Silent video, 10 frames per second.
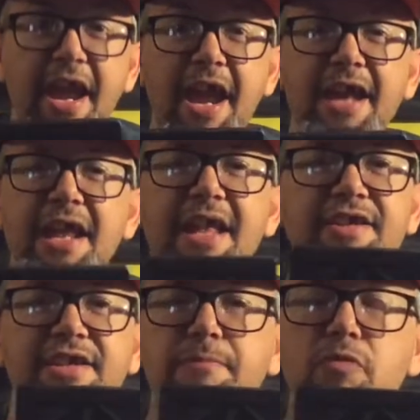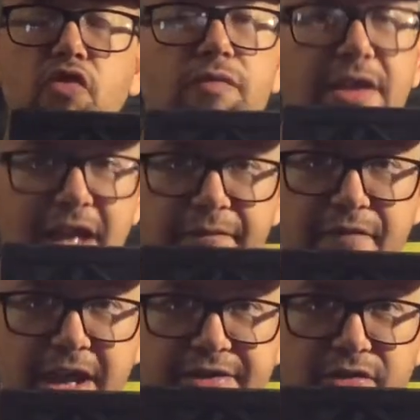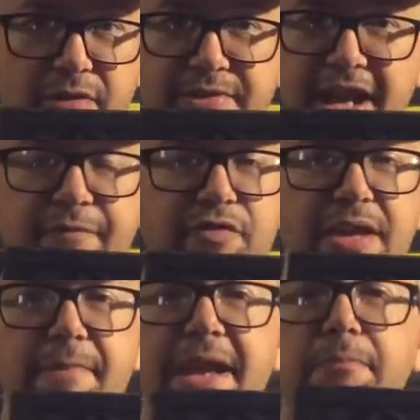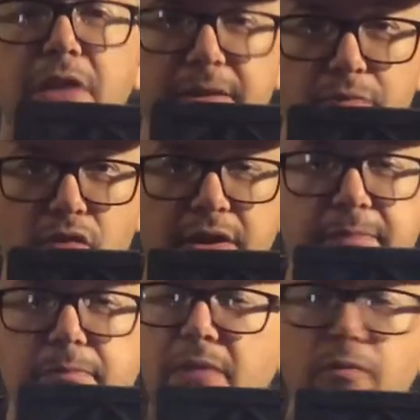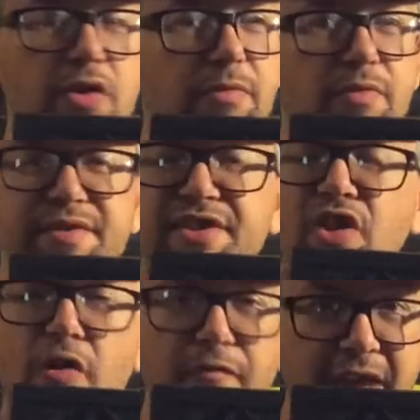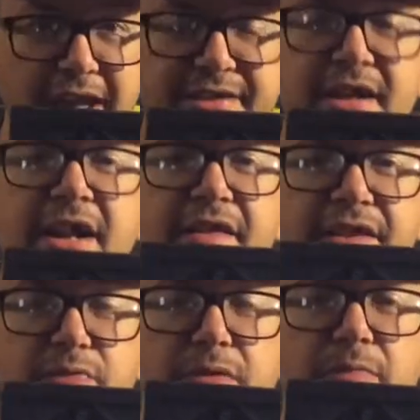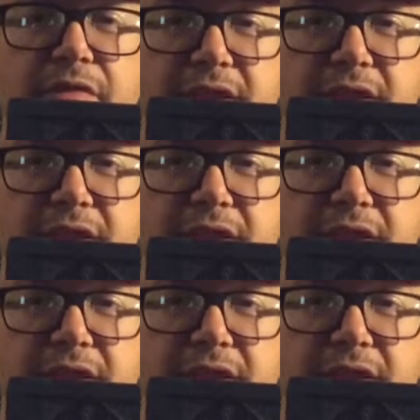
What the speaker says: and it just moved a lot faster. It was after they made Bloodborne, and Bloodborne moves so fast. This one moved a